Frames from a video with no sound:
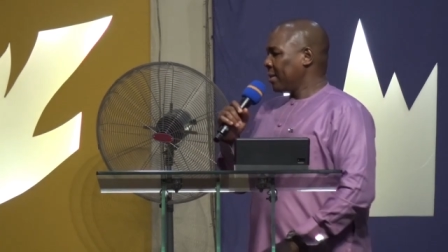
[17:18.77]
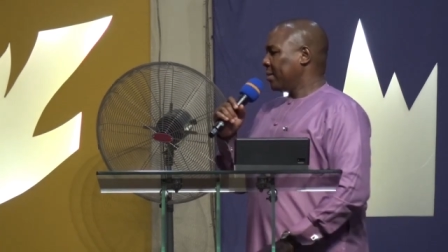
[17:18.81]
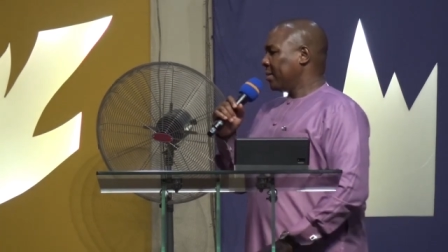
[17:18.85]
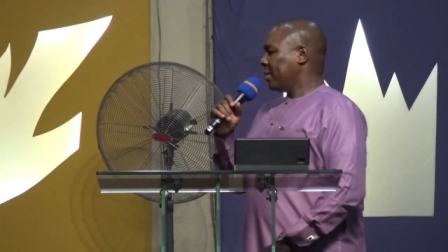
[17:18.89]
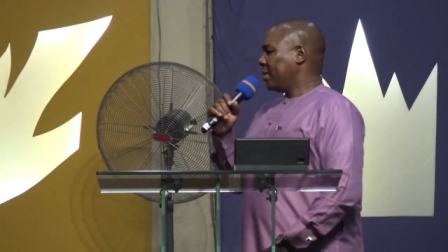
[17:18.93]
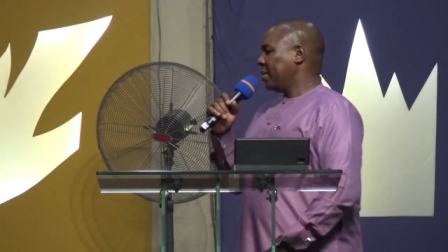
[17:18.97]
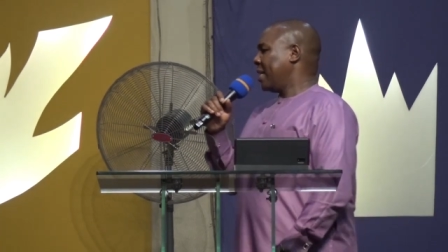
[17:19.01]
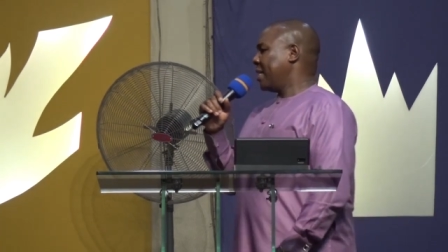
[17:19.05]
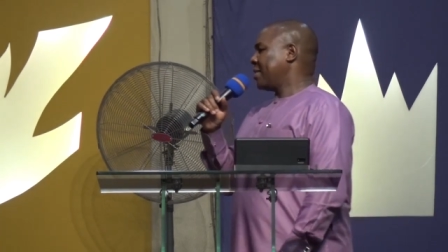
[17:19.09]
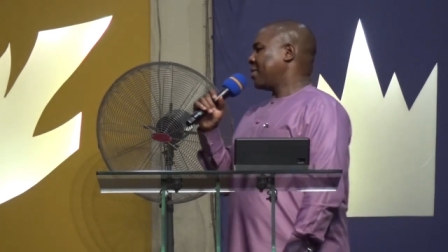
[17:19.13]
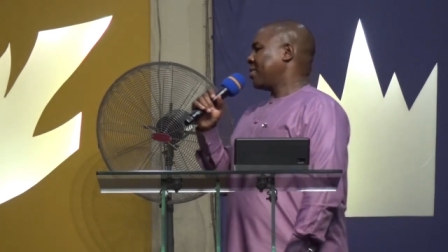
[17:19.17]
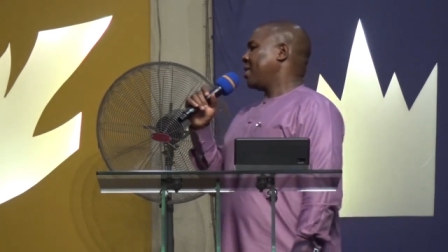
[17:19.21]

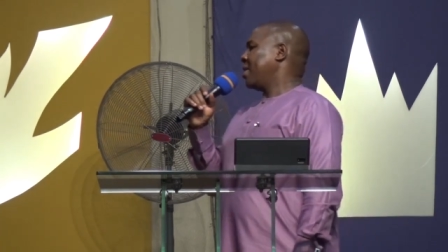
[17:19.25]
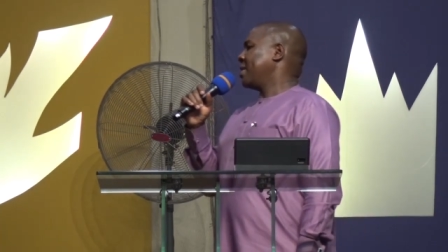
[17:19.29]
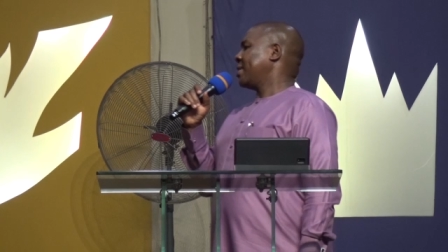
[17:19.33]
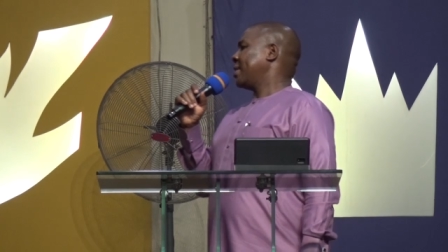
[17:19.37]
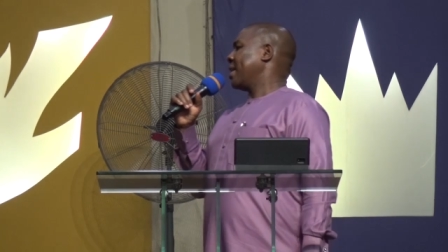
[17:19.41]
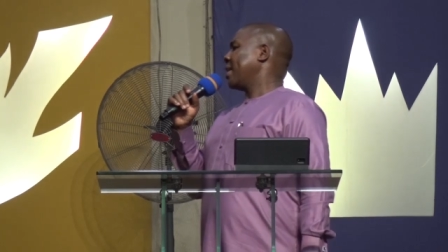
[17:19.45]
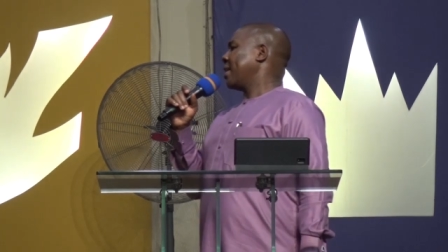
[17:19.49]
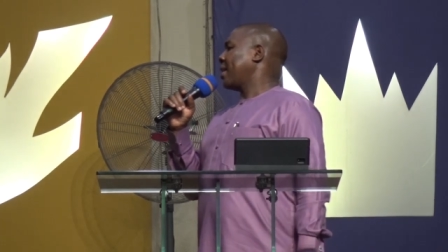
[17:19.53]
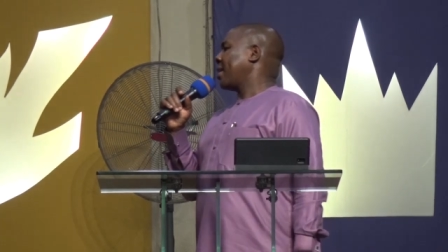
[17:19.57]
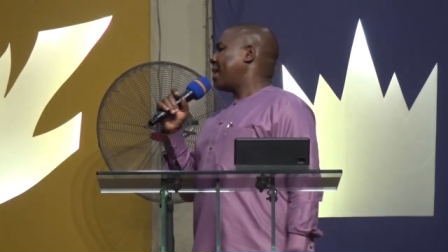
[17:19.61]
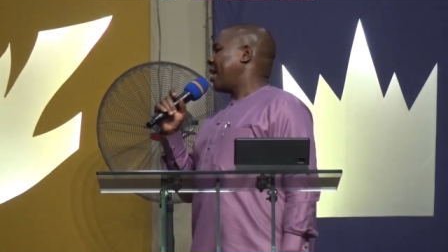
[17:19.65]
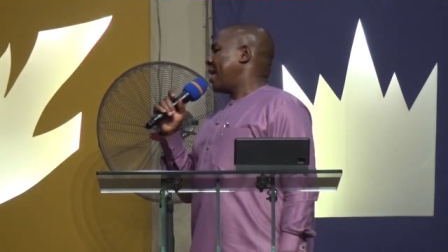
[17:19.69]
the
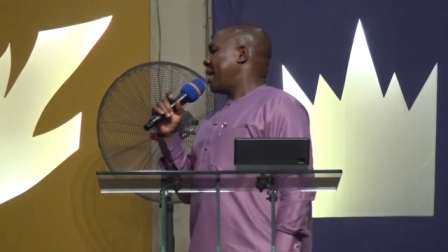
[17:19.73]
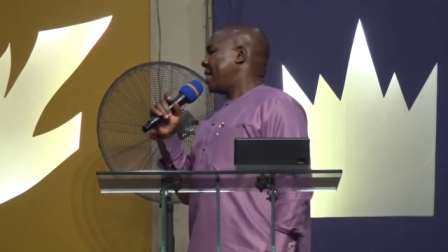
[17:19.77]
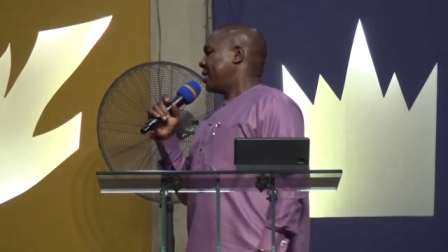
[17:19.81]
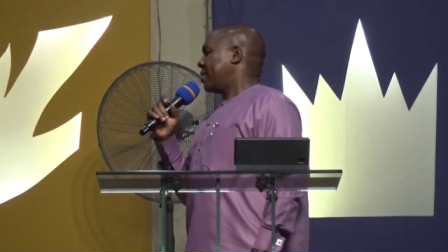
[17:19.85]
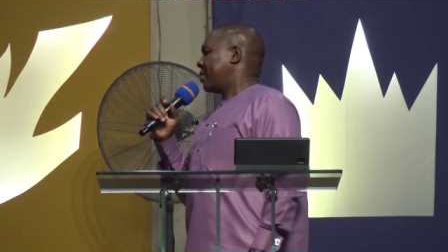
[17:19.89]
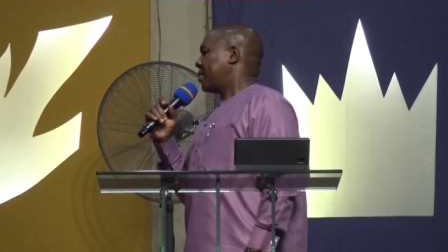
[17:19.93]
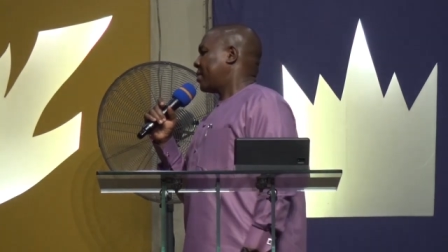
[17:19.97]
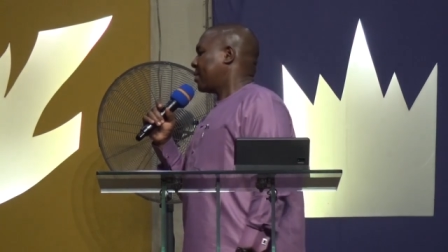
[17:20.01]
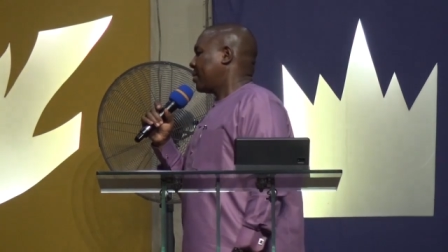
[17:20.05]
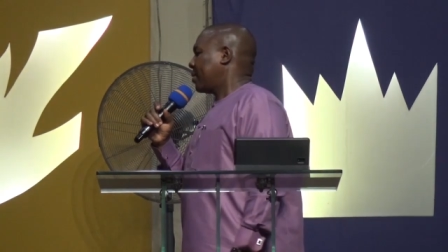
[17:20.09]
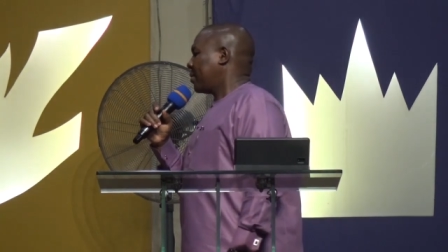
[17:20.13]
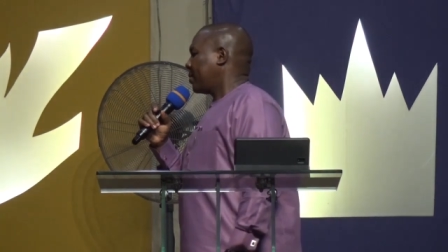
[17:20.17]
resurrected
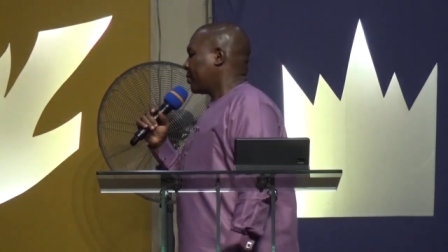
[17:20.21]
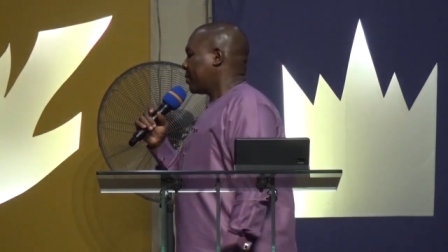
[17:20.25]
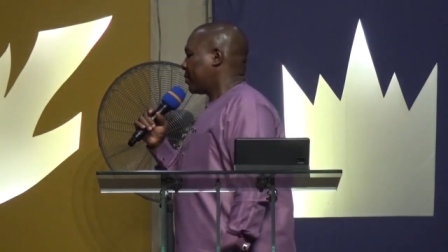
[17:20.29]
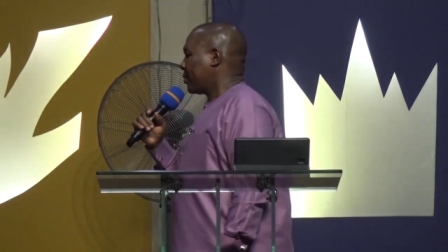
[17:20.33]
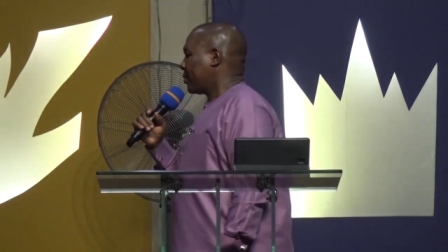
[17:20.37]
Christ?